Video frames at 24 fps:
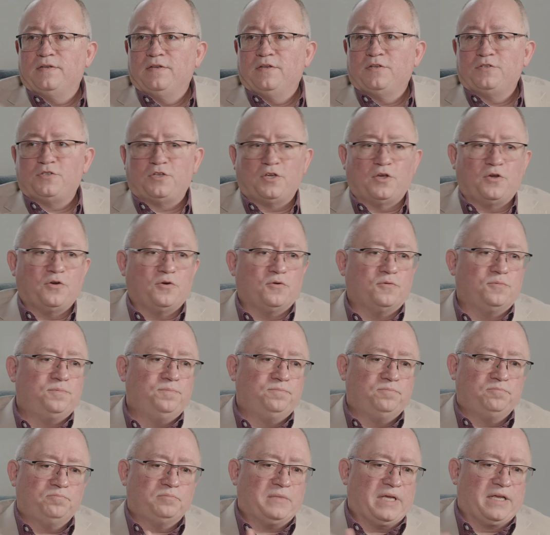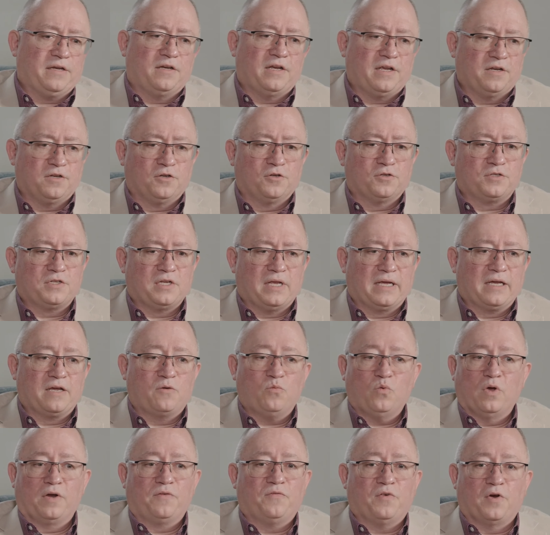So it looks like
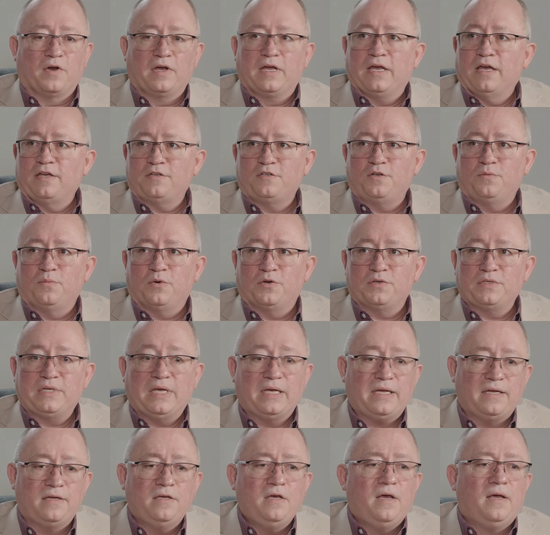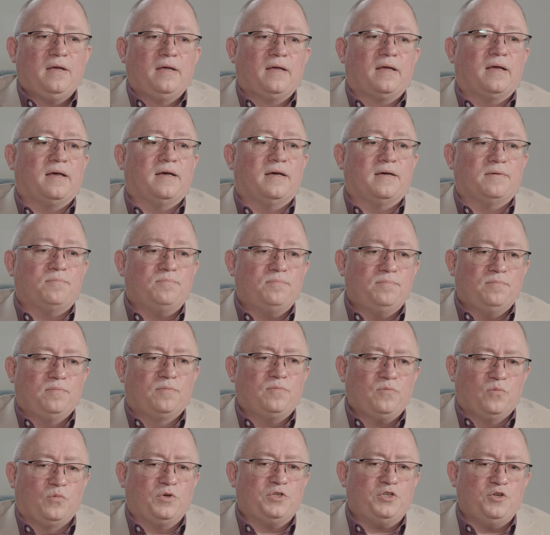one of our customers, hey,
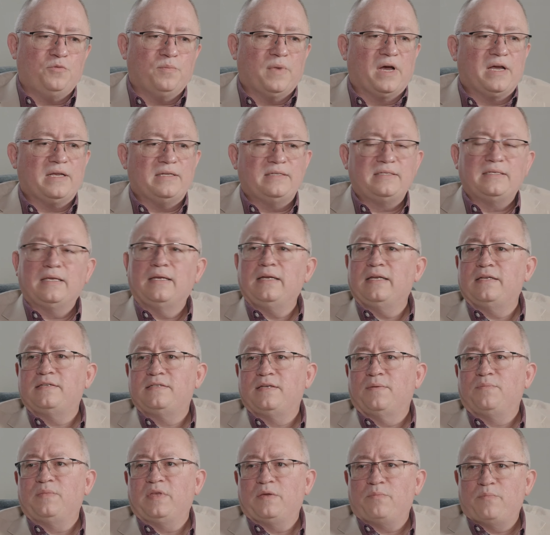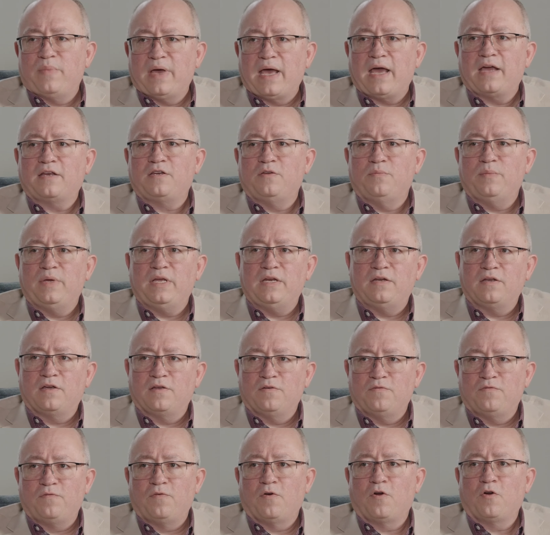would you mind sending something back to me to
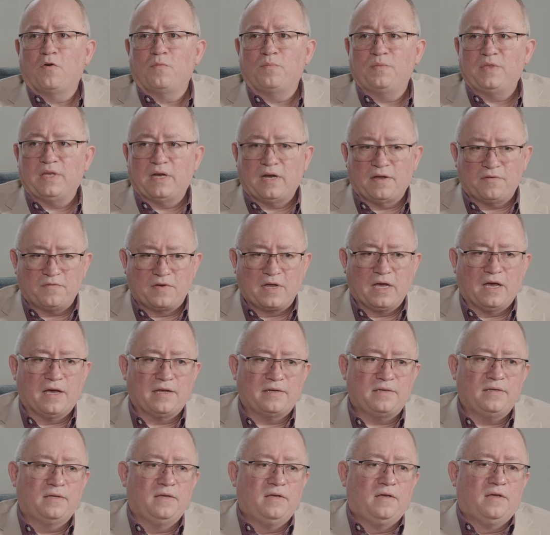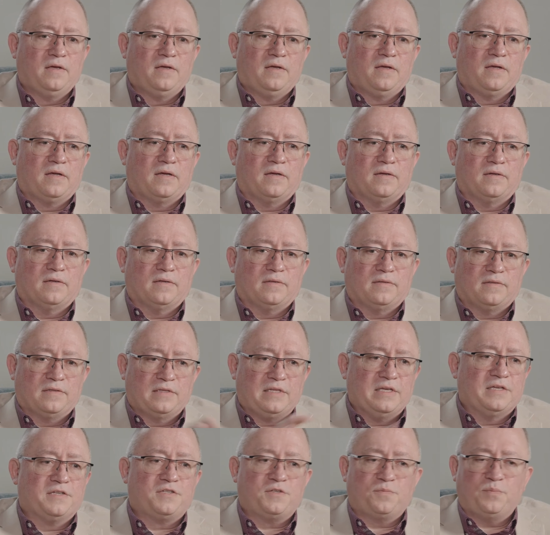confirm that I've got
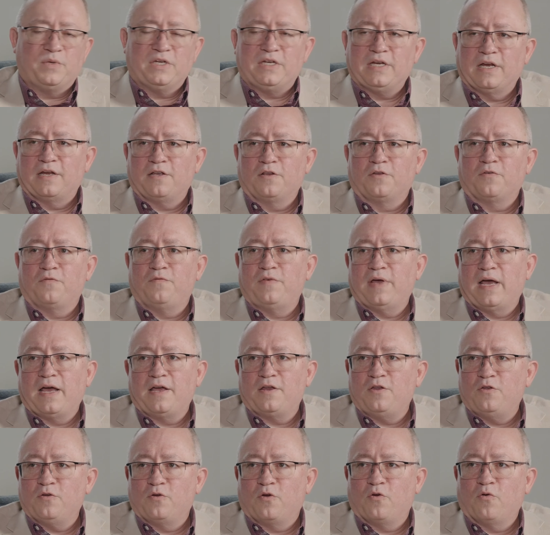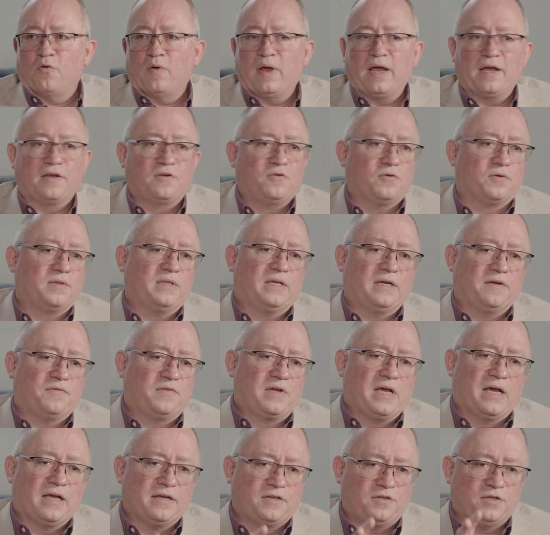this particular value correct, or that I've
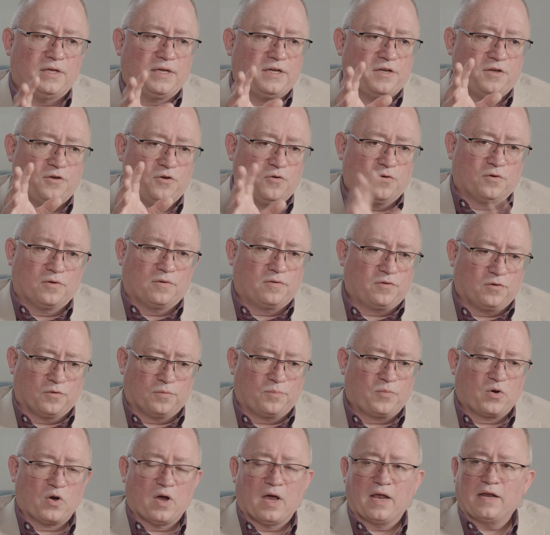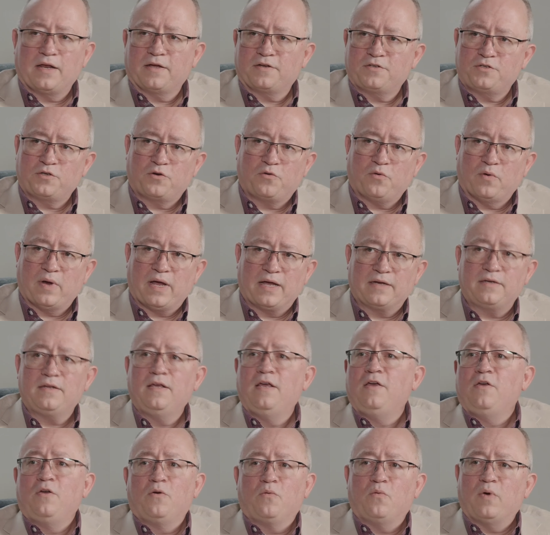got your products correct,
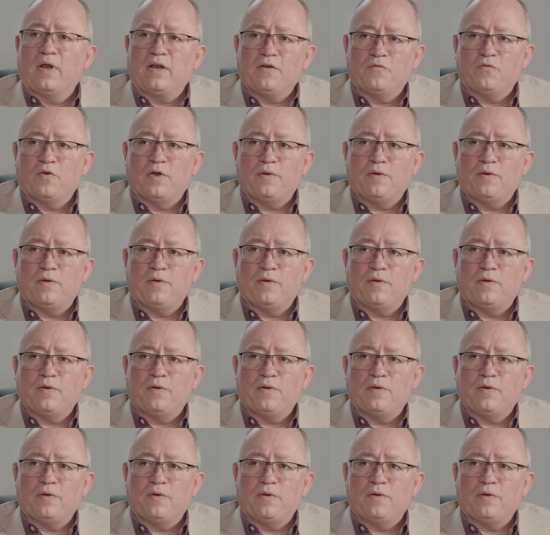whatever